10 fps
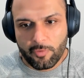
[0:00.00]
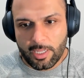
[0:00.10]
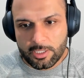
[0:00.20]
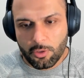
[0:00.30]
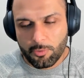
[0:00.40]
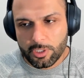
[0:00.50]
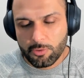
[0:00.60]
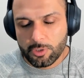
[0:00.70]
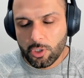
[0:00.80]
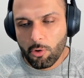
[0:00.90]
a lot slower
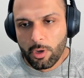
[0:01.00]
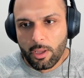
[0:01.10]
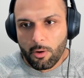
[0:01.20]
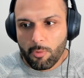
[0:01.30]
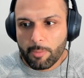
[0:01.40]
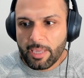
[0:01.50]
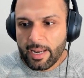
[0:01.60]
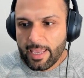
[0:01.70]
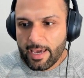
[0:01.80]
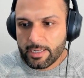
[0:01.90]
too. So what I'm
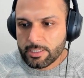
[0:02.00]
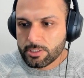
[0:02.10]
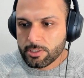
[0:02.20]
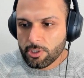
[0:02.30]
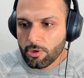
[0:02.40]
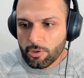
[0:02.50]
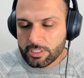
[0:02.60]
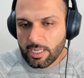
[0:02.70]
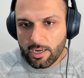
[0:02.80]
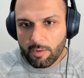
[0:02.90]
getting at is, you know, it's
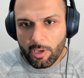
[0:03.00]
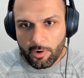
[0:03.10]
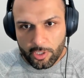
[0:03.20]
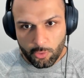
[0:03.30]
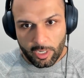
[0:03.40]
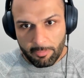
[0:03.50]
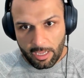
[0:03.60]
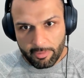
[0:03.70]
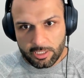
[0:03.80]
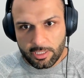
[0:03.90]
not going to be 120
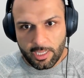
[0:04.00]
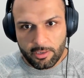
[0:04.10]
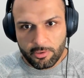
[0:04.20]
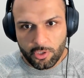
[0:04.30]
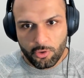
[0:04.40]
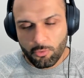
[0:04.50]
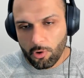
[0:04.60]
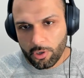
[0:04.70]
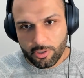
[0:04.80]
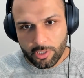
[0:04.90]
payments and then you
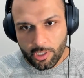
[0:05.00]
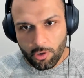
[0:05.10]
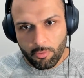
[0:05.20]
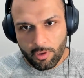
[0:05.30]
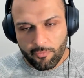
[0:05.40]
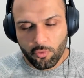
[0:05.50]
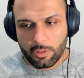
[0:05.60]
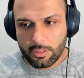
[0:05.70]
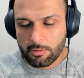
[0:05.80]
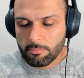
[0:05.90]
are good to go. If
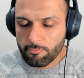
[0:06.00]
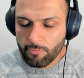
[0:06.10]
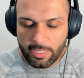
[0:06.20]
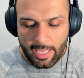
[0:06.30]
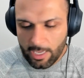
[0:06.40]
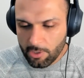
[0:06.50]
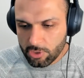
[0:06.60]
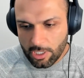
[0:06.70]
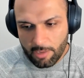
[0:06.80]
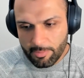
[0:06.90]
you really hate your
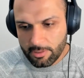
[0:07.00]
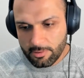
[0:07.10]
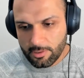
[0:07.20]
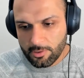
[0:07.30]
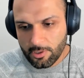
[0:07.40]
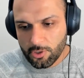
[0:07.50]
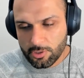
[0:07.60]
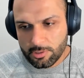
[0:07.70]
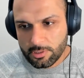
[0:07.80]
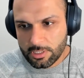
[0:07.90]
job and, and, and you're
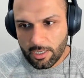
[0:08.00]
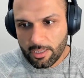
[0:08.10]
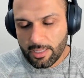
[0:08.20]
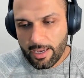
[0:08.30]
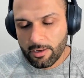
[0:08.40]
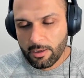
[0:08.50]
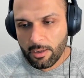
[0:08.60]
stuck in that